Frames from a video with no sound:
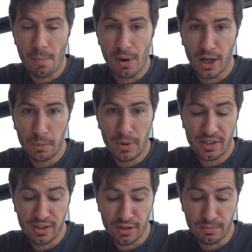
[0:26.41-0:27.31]
By
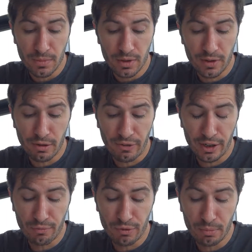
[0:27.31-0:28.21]
admitting them, the
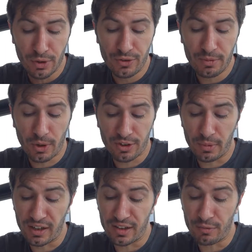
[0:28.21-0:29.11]
defendant removes the
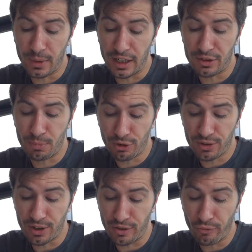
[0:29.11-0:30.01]
possibility of being
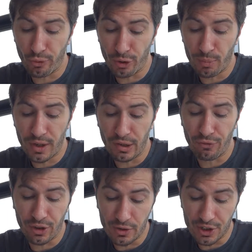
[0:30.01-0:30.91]
prosecuted for them in
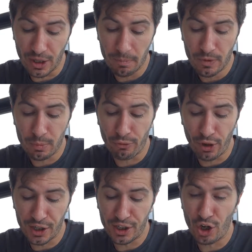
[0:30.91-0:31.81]
future,
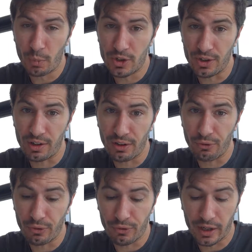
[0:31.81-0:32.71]
providing the opportunity
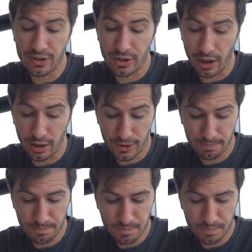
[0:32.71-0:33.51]
for a fresh start.